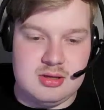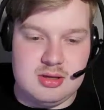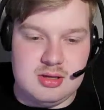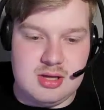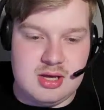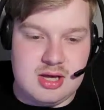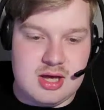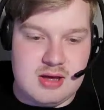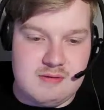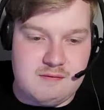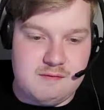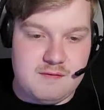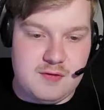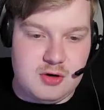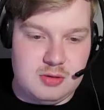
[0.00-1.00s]
the
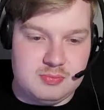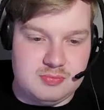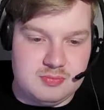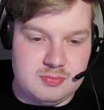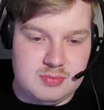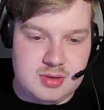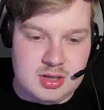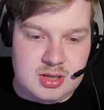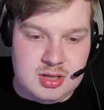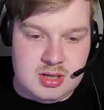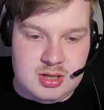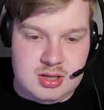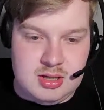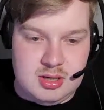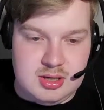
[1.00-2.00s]
Fulham
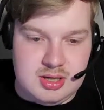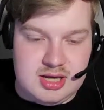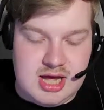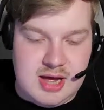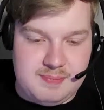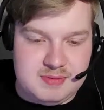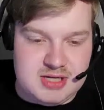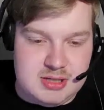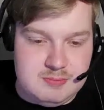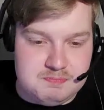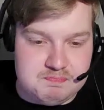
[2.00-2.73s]
captain.